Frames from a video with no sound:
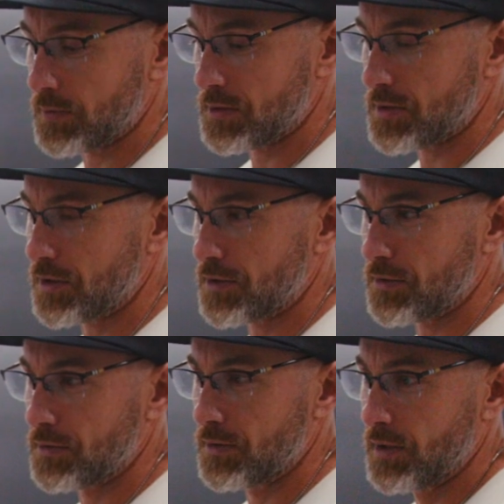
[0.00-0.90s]
like
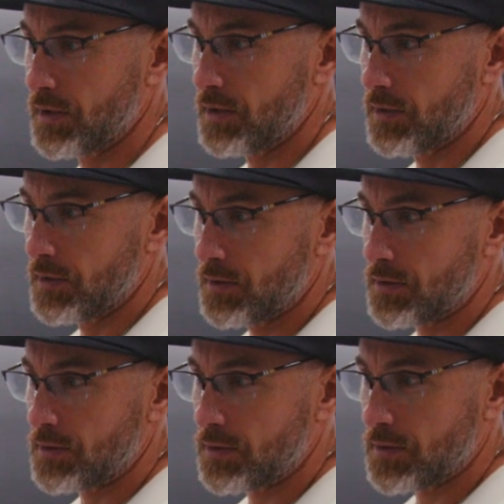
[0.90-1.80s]
creating.
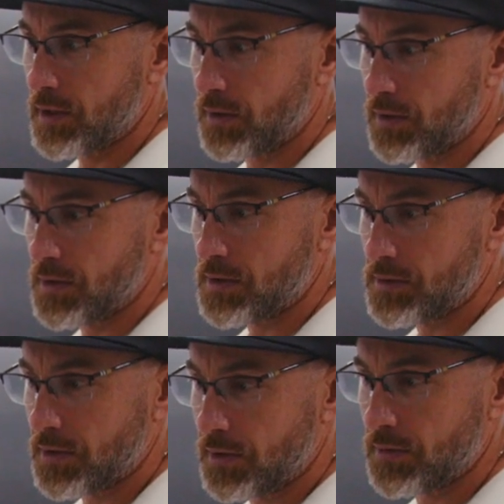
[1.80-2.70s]
I like doing